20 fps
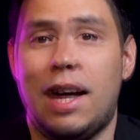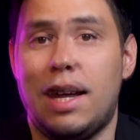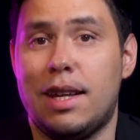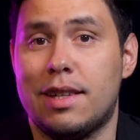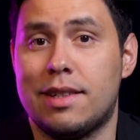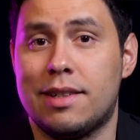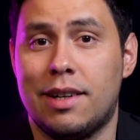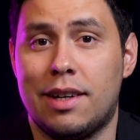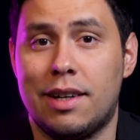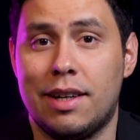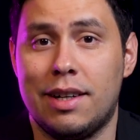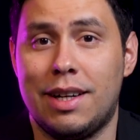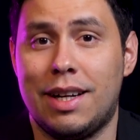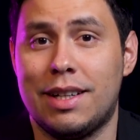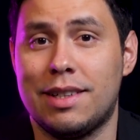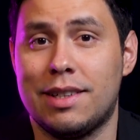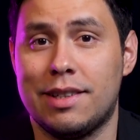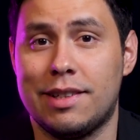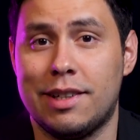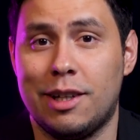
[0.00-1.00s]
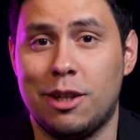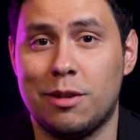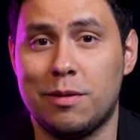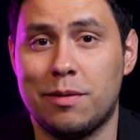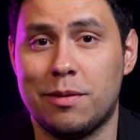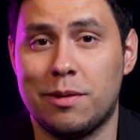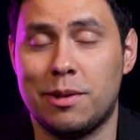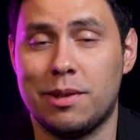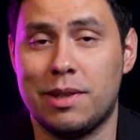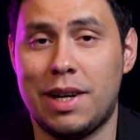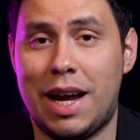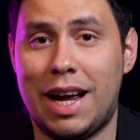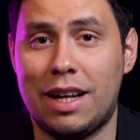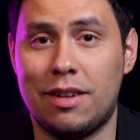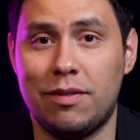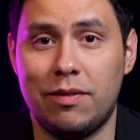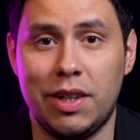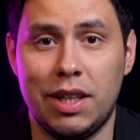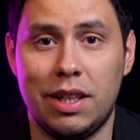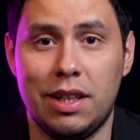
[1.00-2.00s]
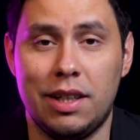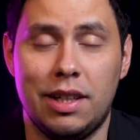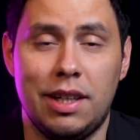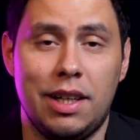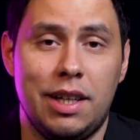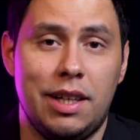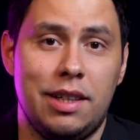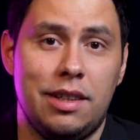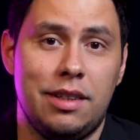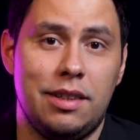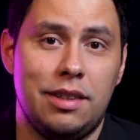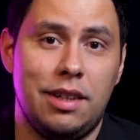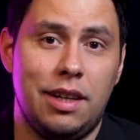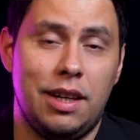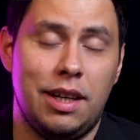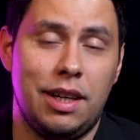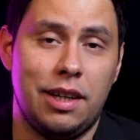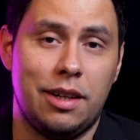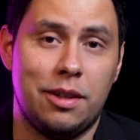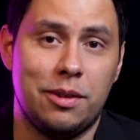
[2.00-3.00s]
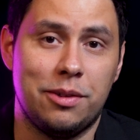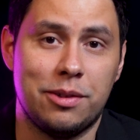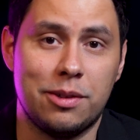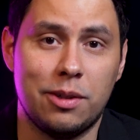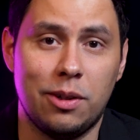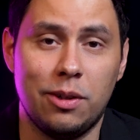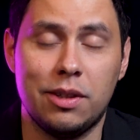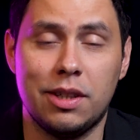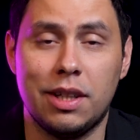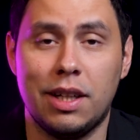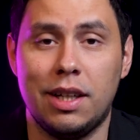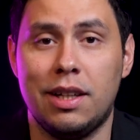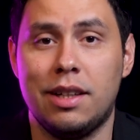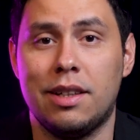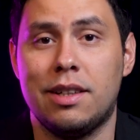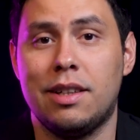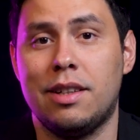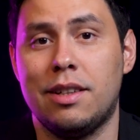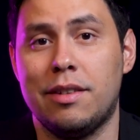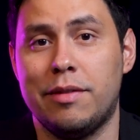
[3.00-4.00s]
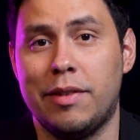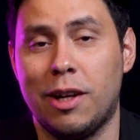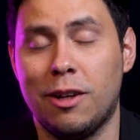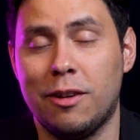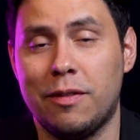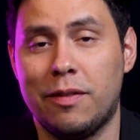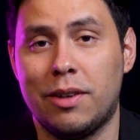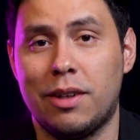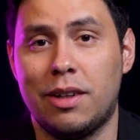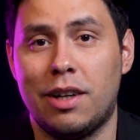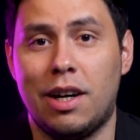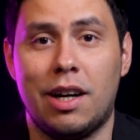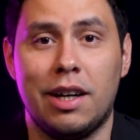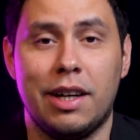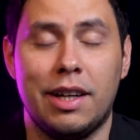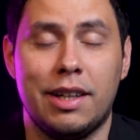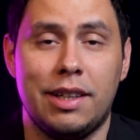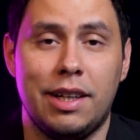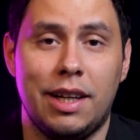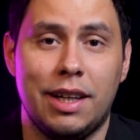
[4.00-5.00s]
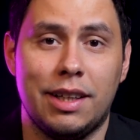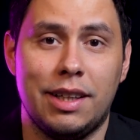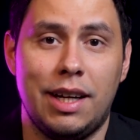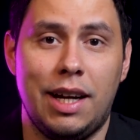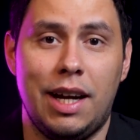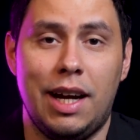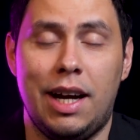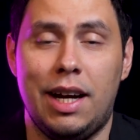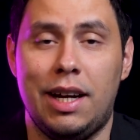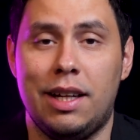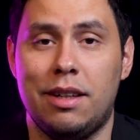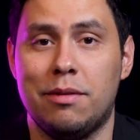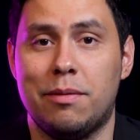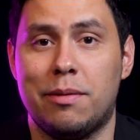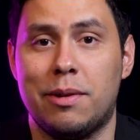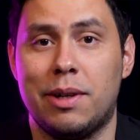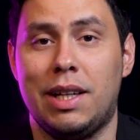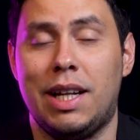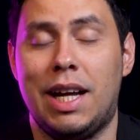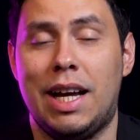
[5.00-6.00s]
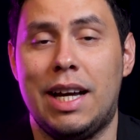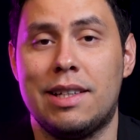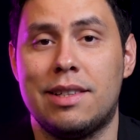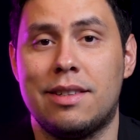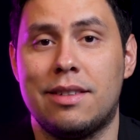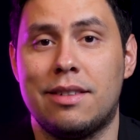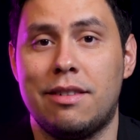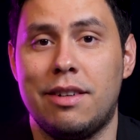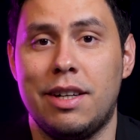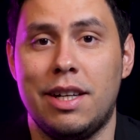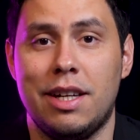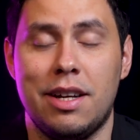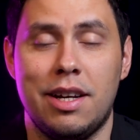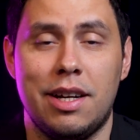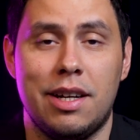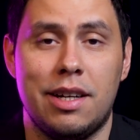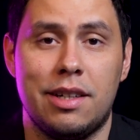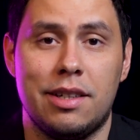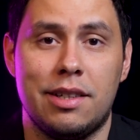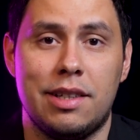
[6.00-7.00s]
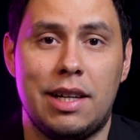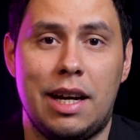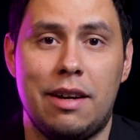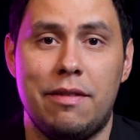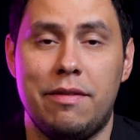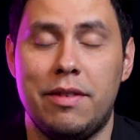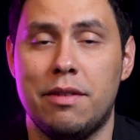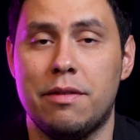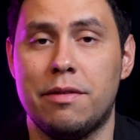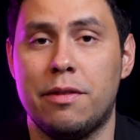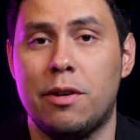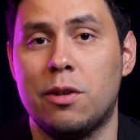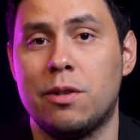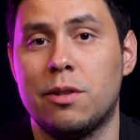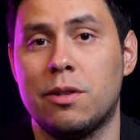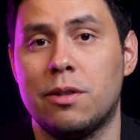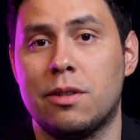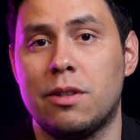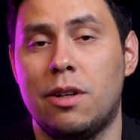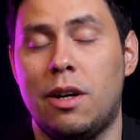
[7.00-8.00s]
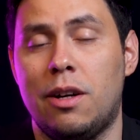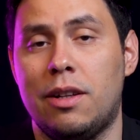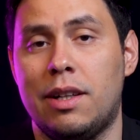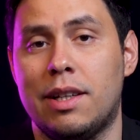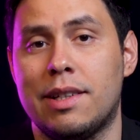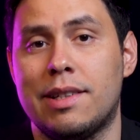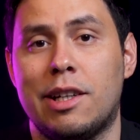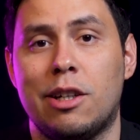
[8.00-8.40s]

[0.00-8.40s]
I started as a Salesforce admin, then a consultant, developer, architect, and for the last three years, I've been focused on the